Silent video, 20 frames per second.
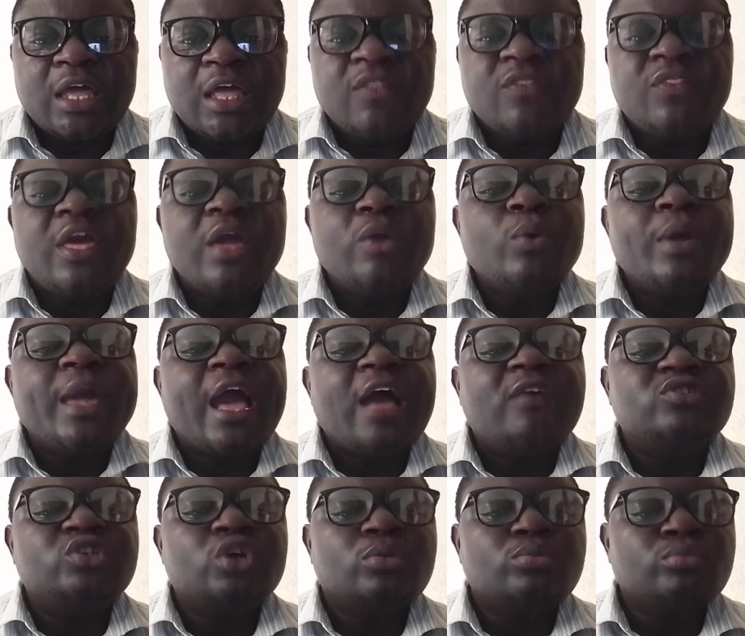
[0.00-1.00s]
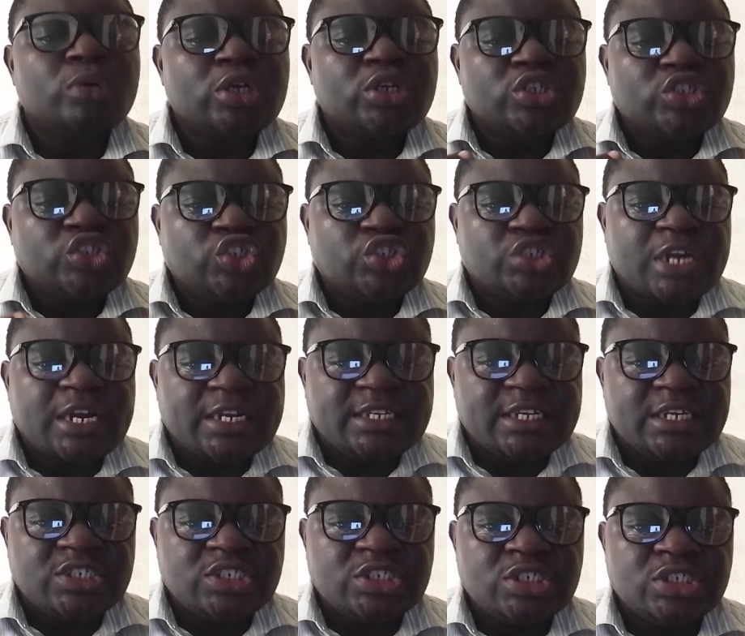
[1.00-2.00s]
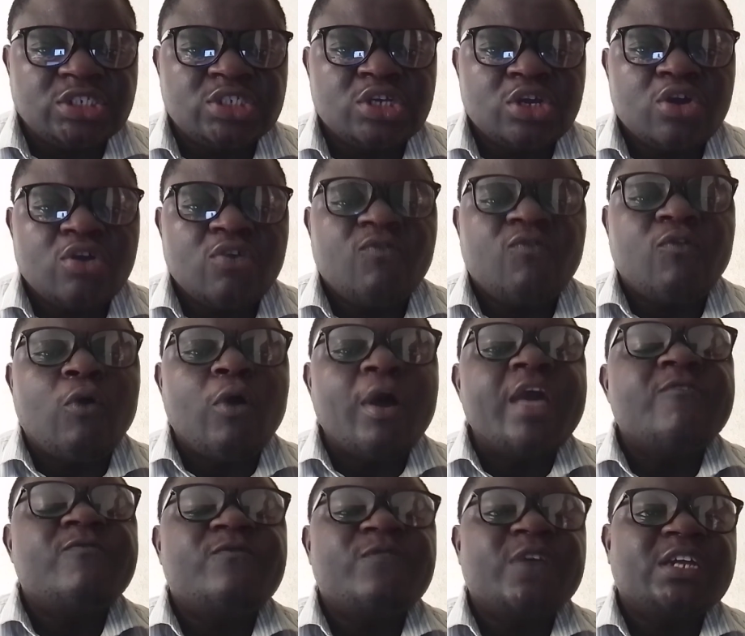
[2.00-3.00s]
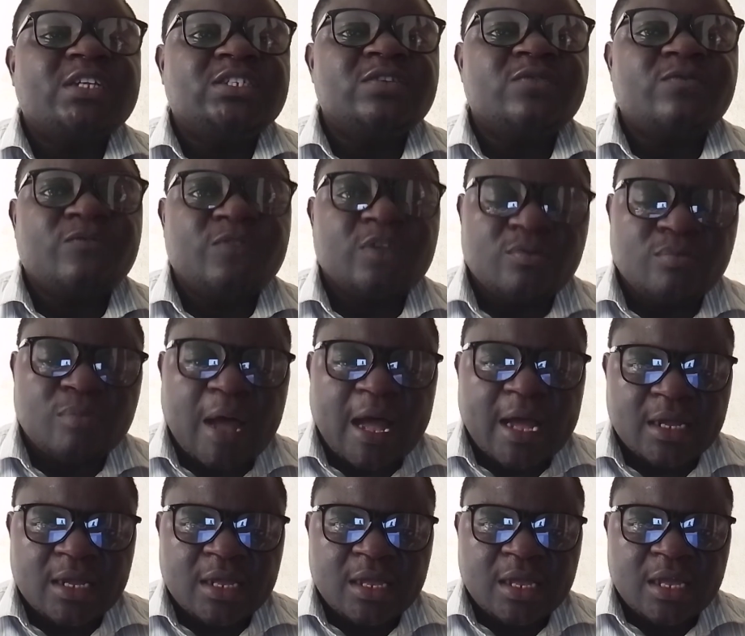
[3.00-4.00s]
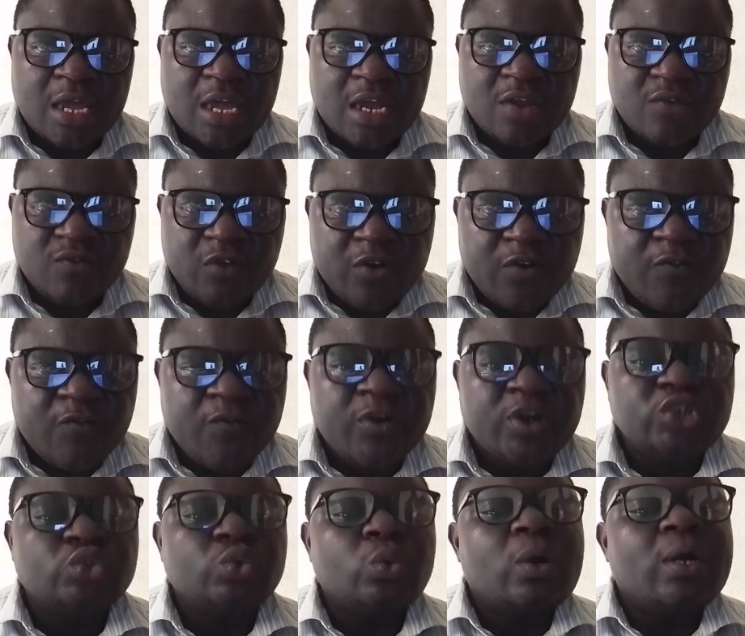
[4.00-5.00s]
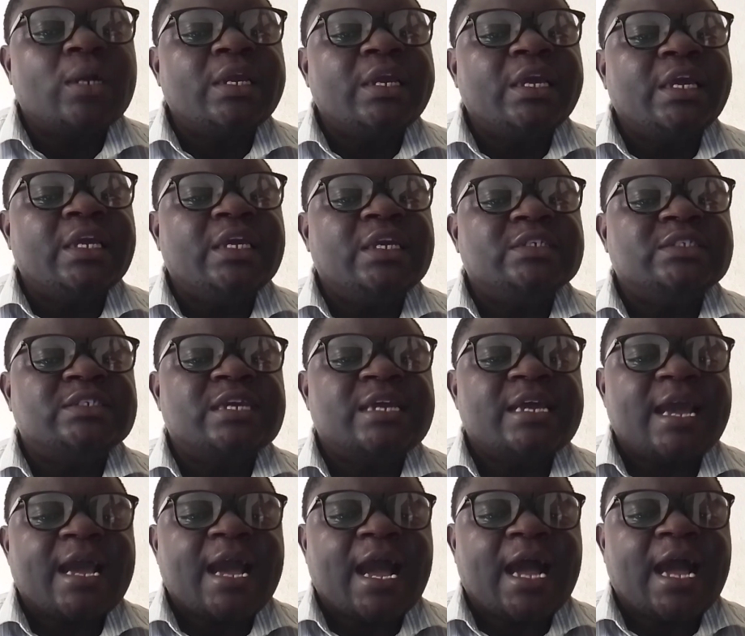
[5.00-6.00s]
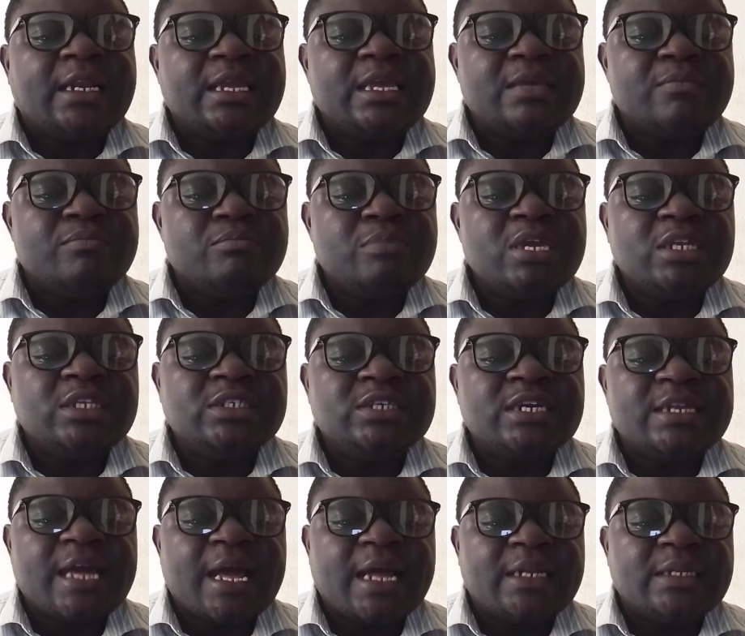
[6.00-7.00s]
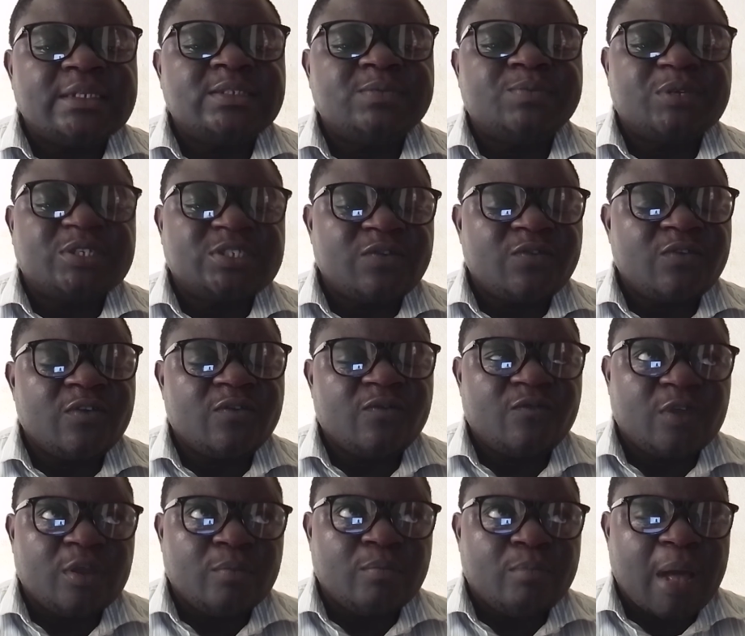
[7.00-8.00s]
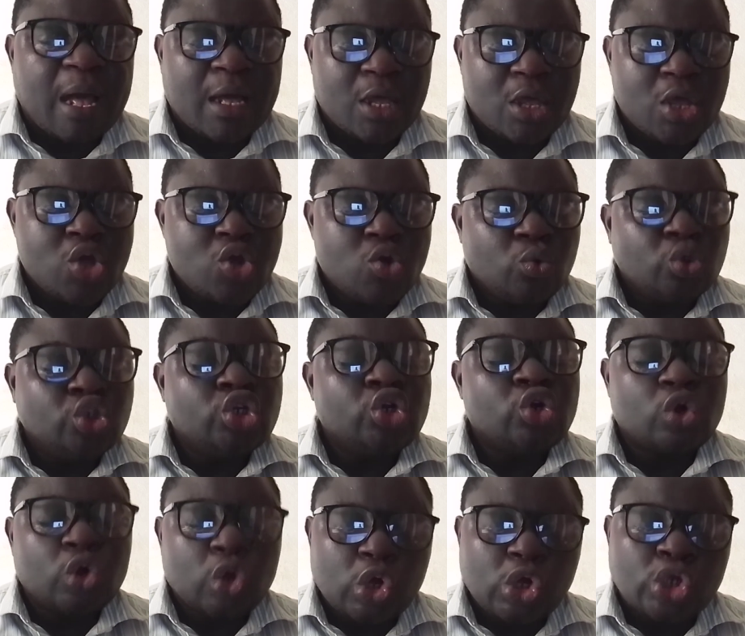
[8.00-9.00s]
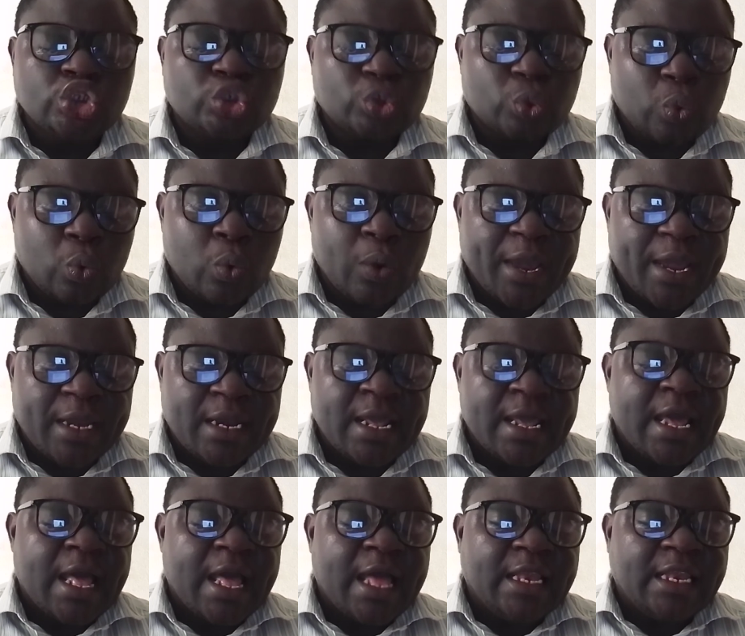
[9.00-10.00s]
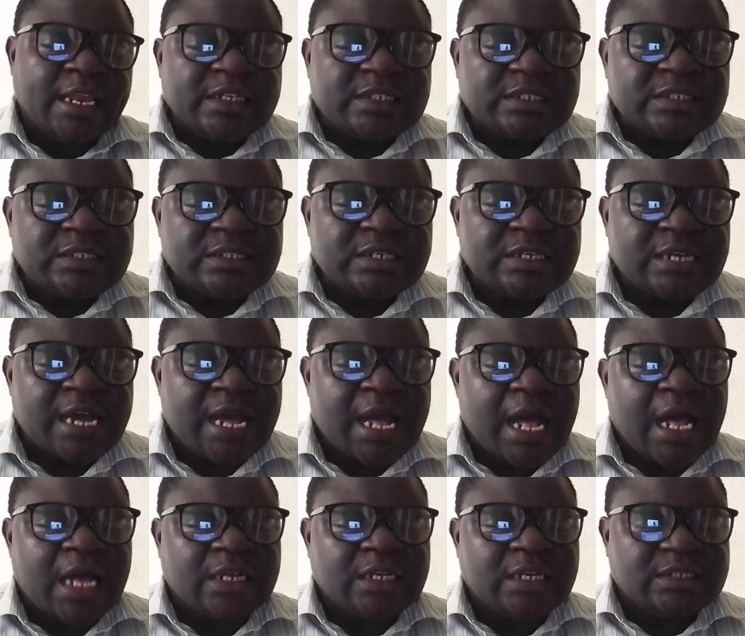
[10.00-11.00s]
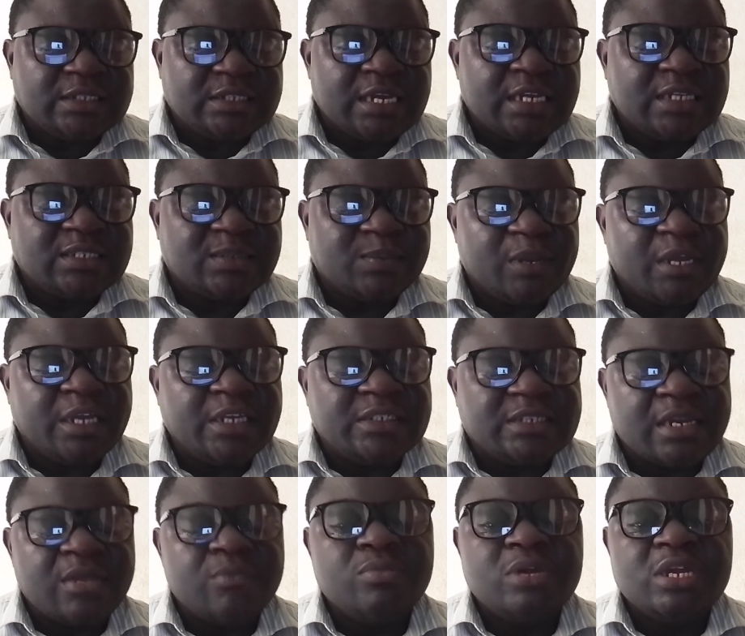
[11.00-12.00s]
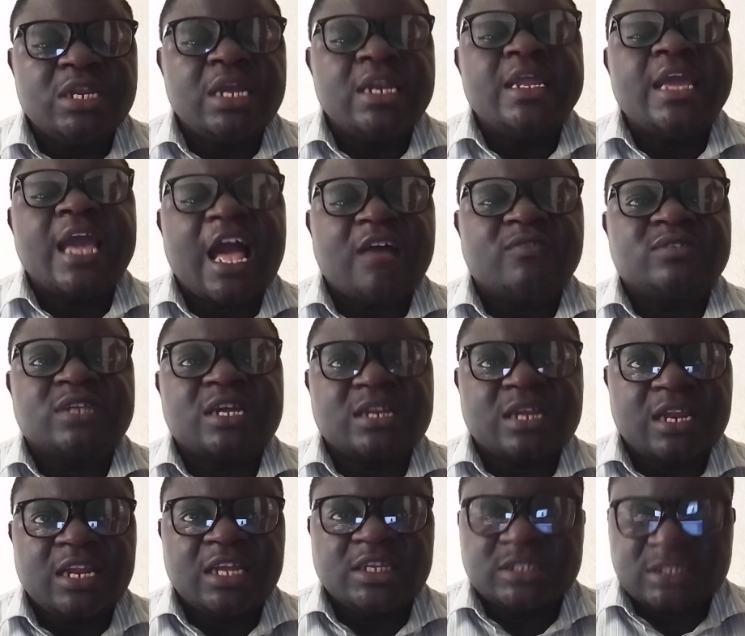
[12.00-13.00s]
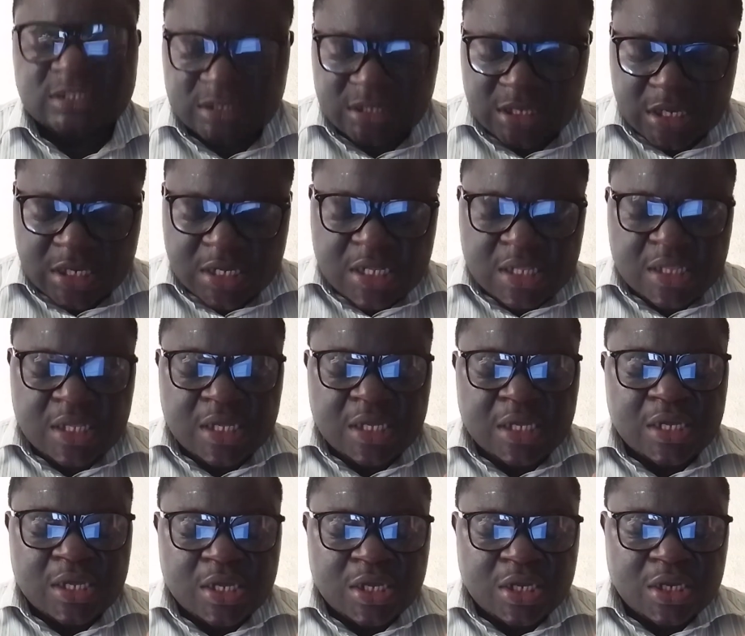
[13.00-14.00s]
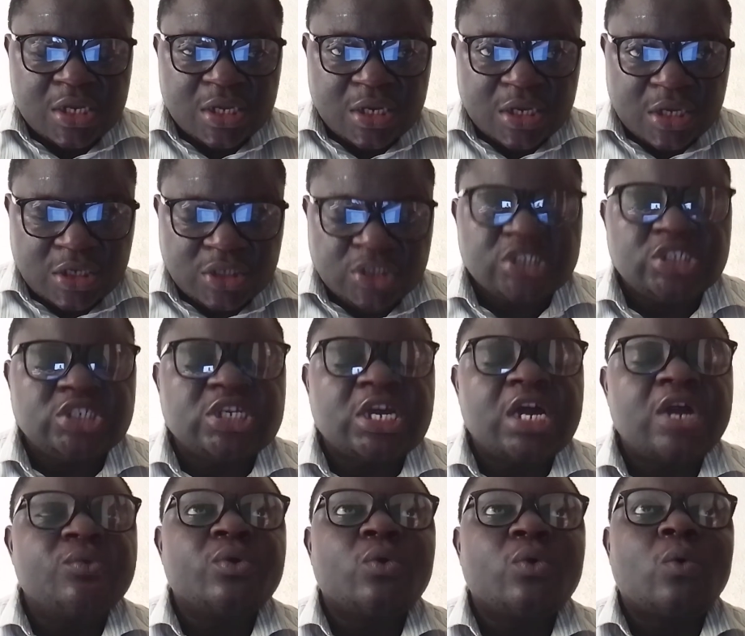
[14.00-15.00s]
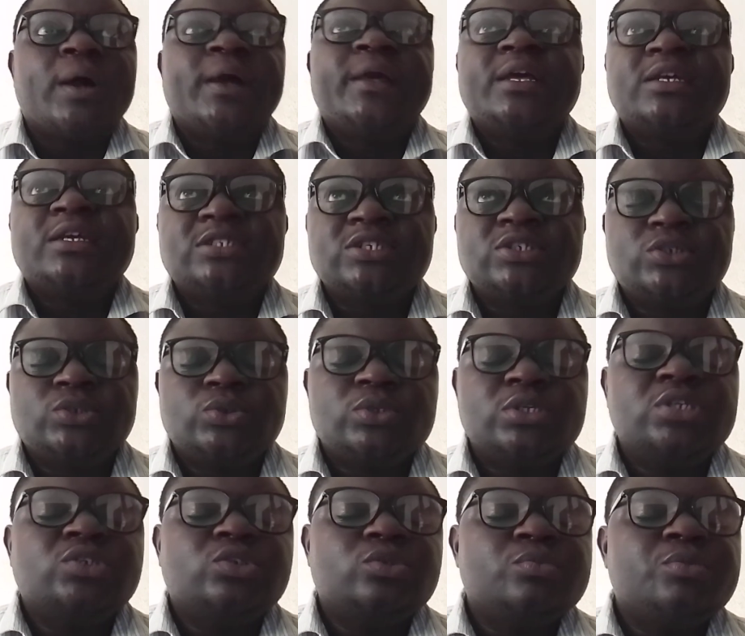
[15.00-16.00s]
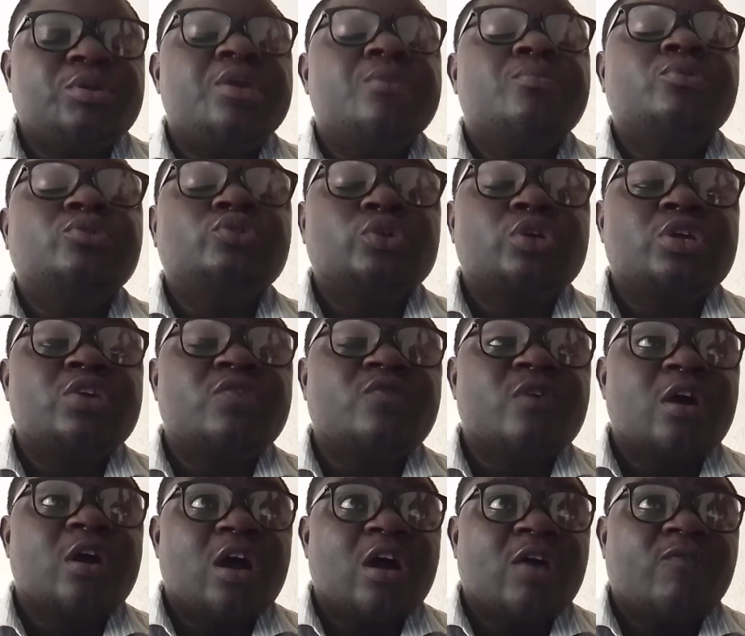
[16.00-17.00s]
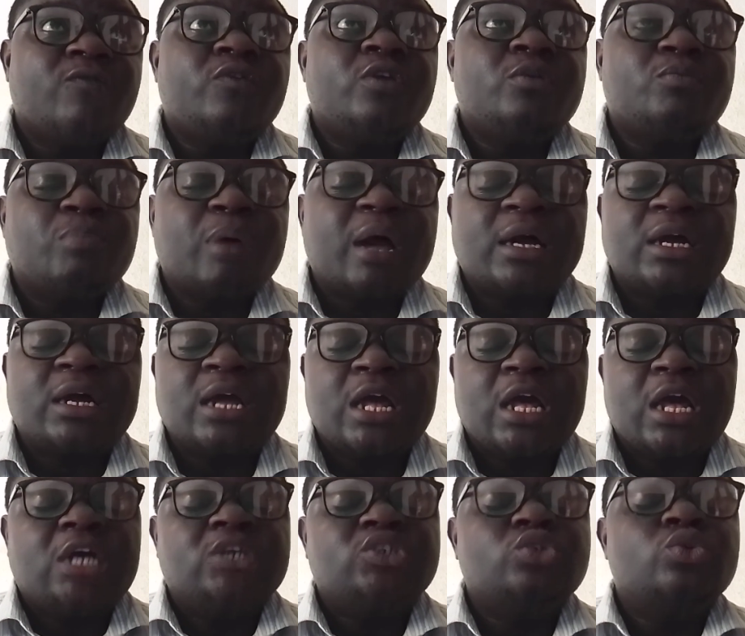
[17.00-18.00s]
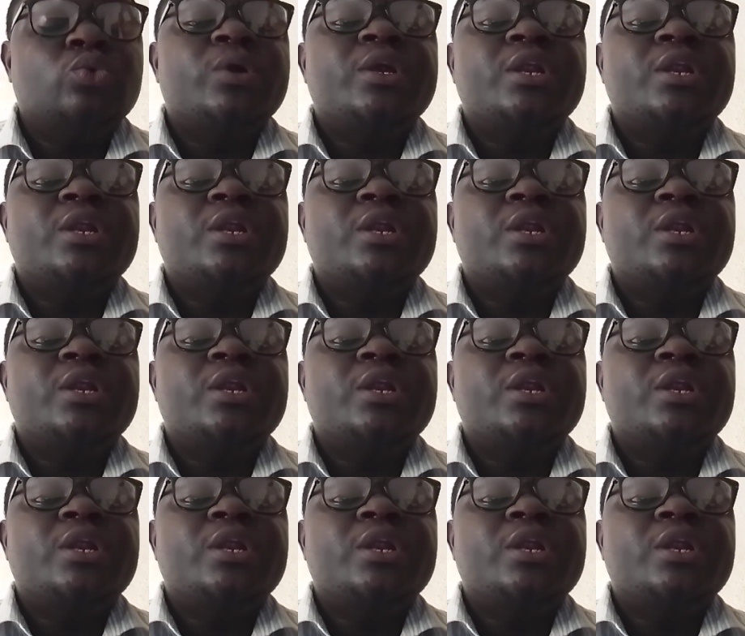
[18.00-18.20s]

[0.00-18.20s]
And then we have some strategies for effective feedback. And the very first one is an immediate and specific feedback, which occurs when a lesson takes place and immediately after the lesson, the teacher requires the student to be able to give a feedback as to